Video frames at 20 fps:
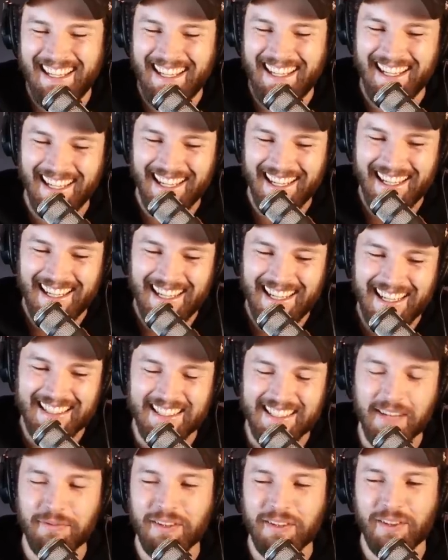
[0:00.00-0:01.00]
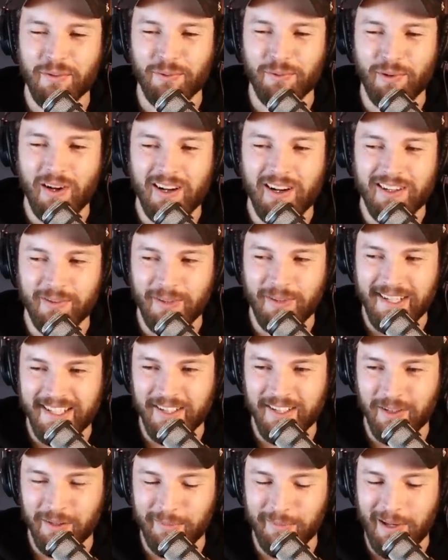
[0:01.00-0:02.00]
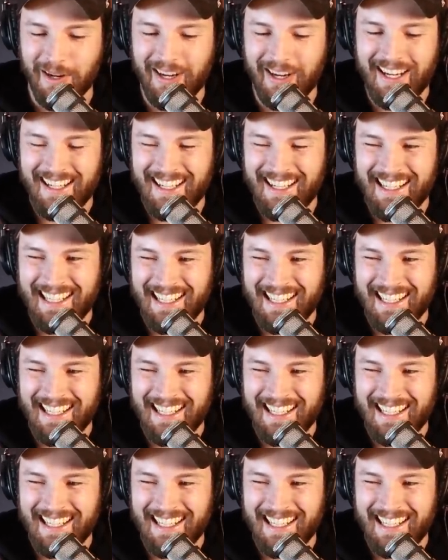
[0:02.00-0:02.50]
Uh, Definitely I, the wrong uh, way to go about